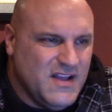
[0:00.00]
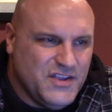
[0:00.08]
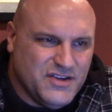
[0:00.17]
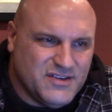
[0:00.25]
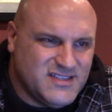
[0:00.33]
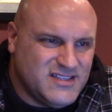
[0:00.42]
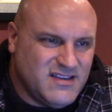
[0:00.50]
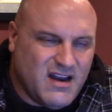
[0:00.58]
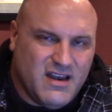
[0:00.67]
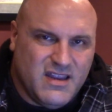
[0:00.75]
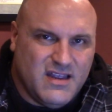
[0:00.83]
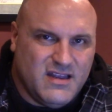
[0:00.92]
You're
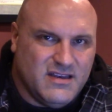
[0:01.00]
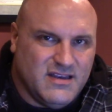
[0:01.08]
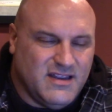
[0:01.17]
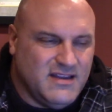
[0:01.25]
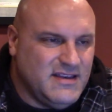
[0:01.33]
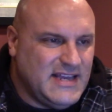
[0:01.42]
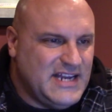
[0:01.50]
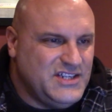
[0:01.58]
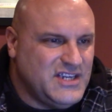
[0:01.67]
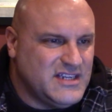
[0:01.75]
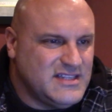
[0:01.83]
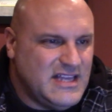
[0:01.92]
studying,
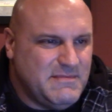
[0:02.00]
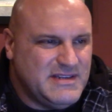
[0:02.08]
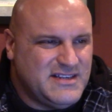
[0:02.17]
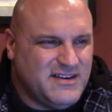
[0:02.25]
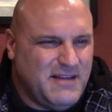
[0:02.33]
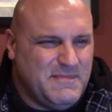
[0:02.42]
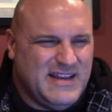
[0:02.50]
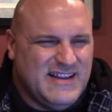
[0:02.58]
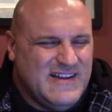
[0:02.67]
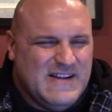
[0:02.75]
digesting that material.